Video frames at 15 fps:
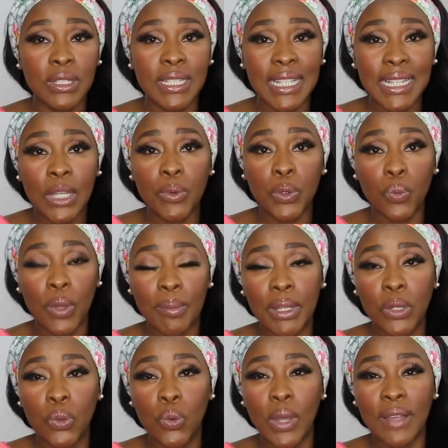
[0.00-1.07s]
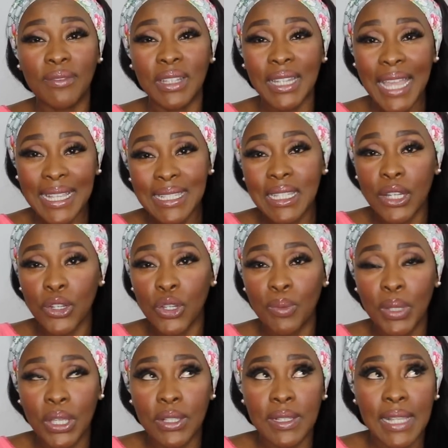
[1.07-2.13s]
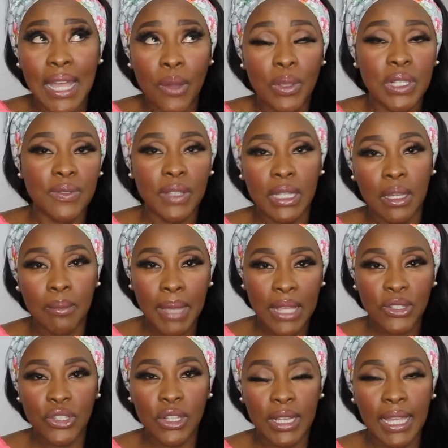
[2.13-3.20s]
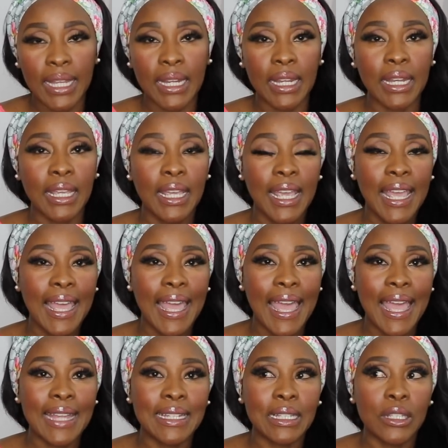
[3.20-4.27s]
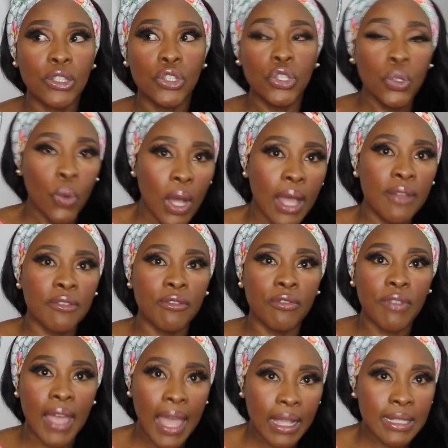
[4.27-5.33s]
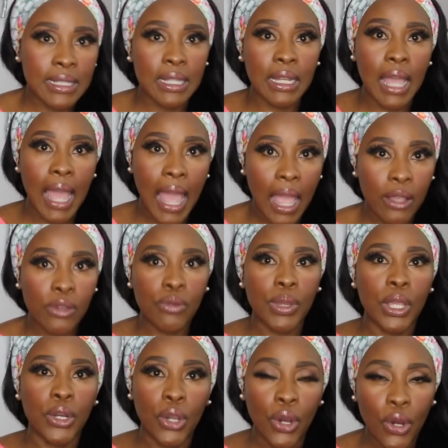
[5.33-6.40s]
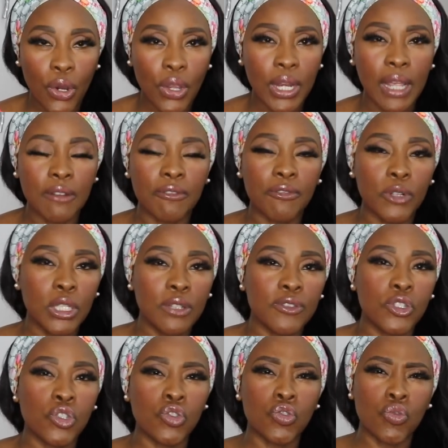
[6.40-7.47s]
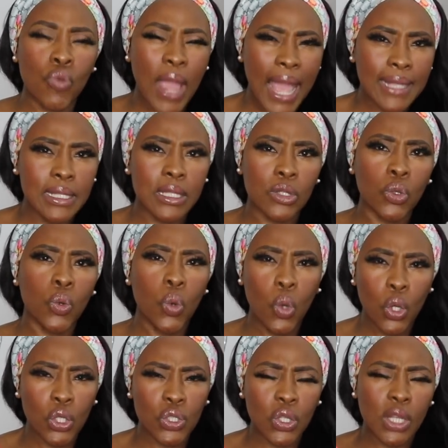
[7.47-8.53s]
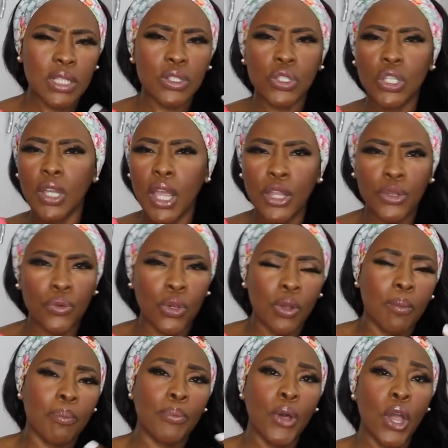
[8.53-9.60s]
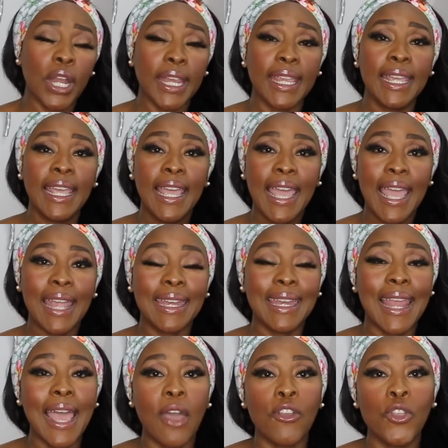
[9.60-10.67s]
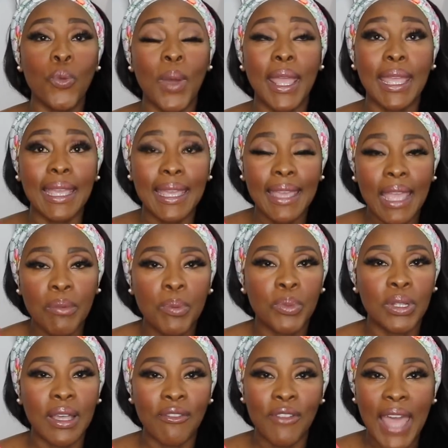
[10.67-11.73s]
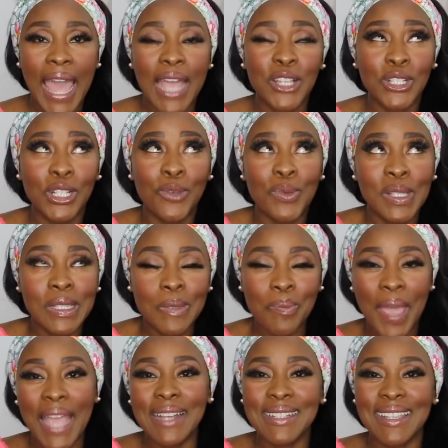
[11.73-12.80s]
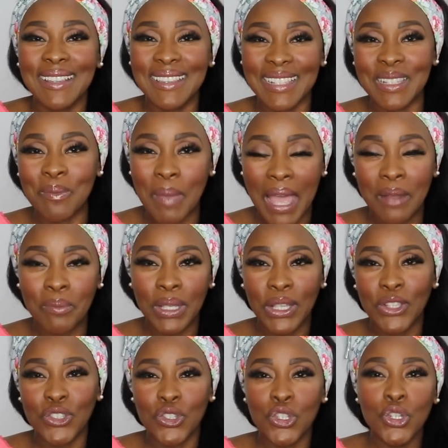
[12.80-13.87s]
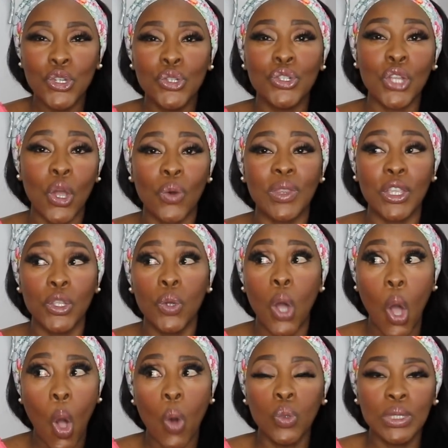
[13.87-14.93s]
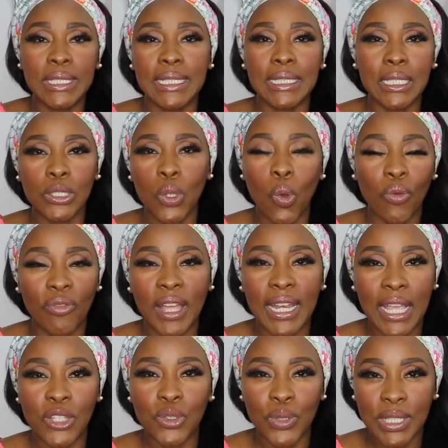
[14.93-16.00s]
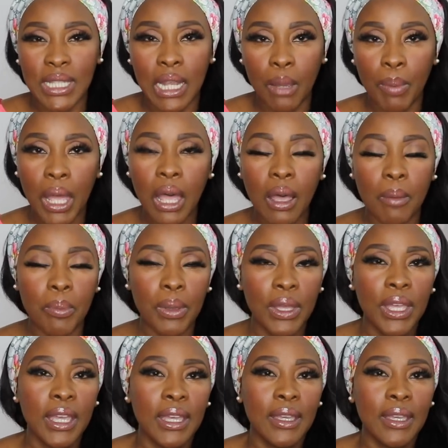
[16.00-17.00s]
dealing with women who have less than you because now he's feeling emasculated. And you are vexed and angry and hurt and full of stress, and cortisol is going through your body, and now you are incapable of actually respecting this man because you know that you're holding this whole financial setup up.